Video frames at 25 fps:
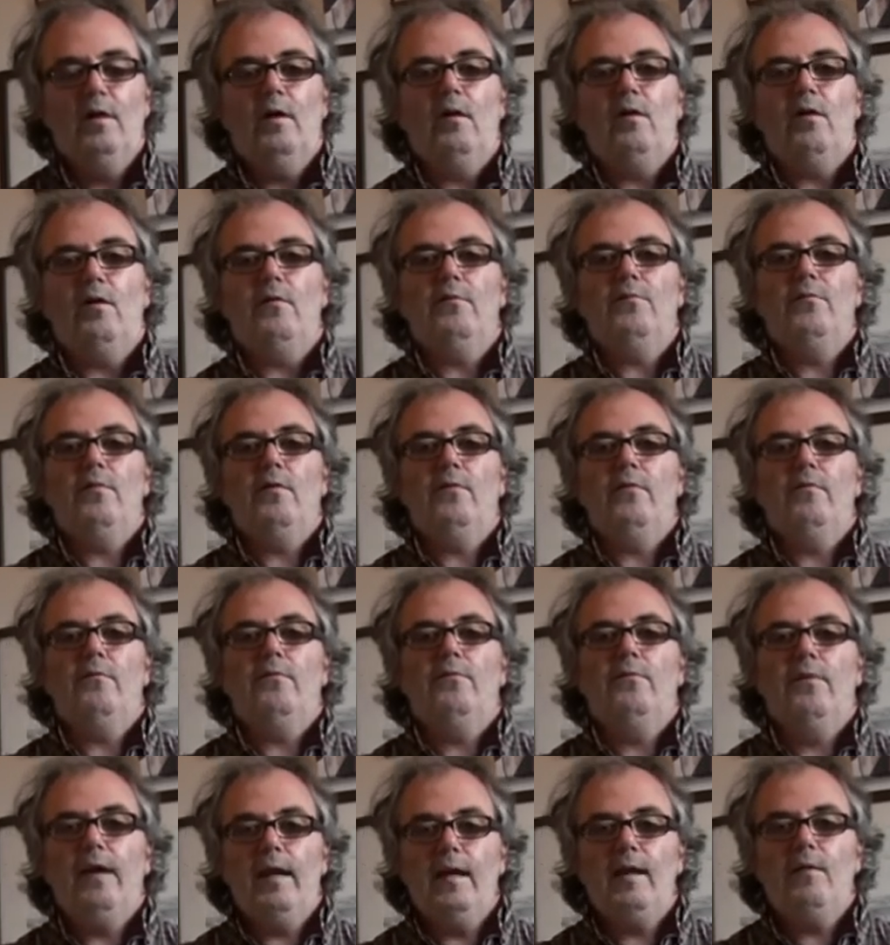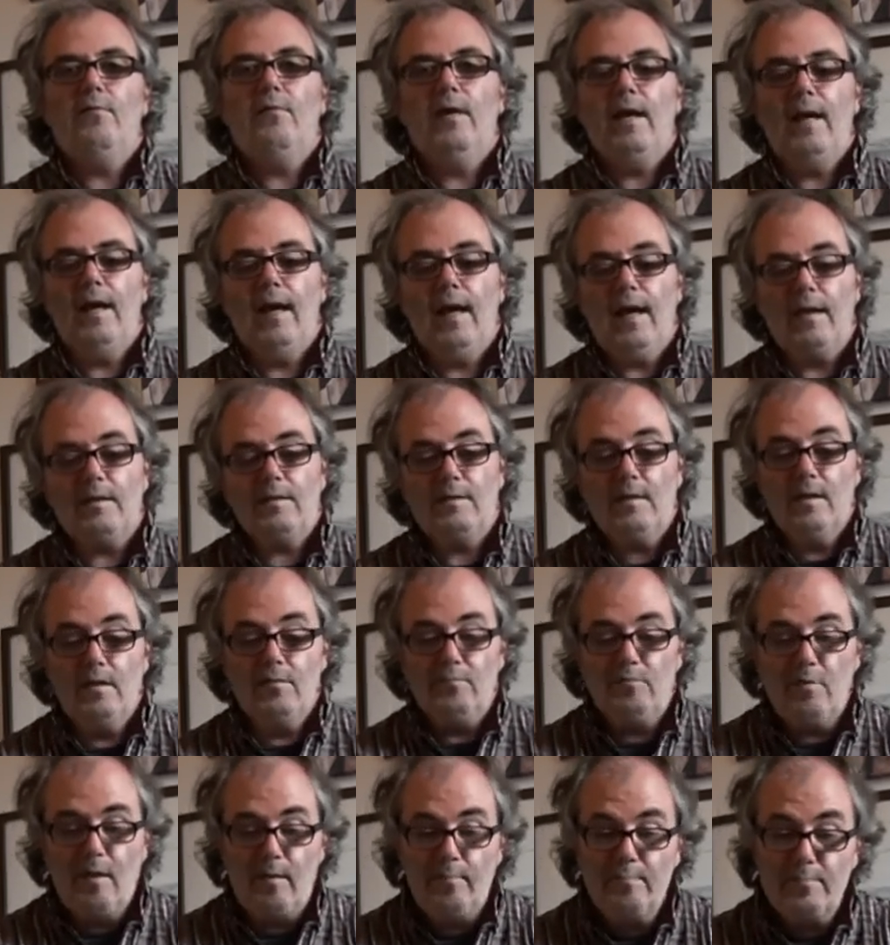of very, very
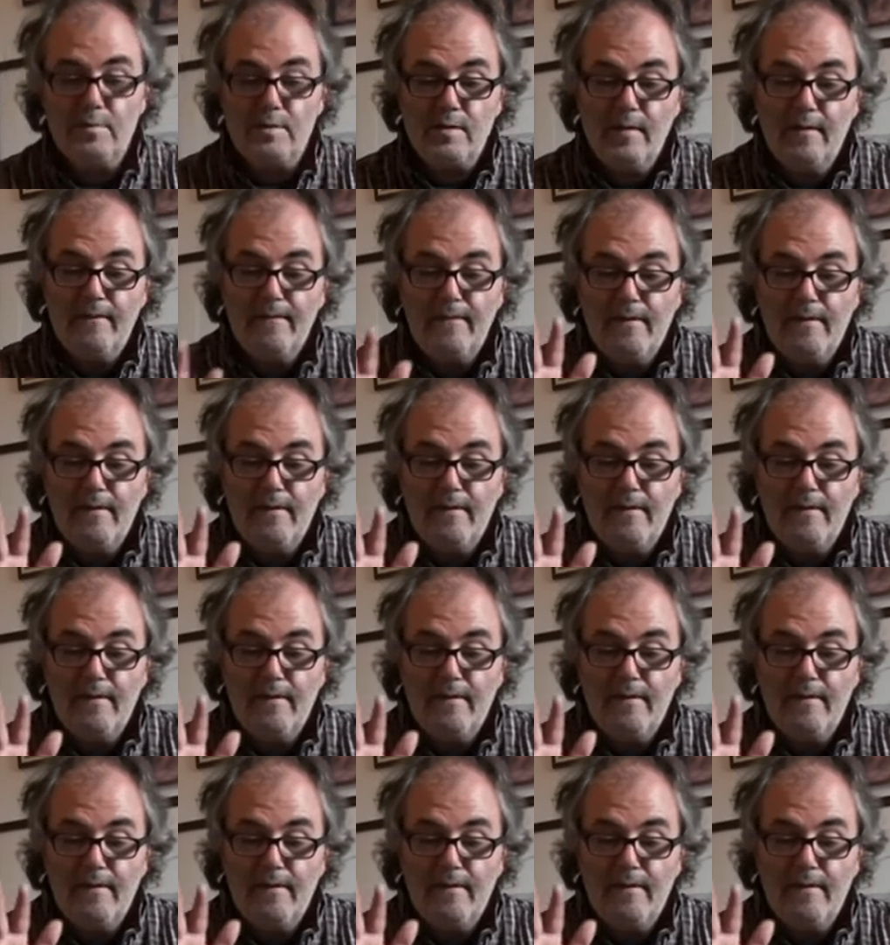excellent rums.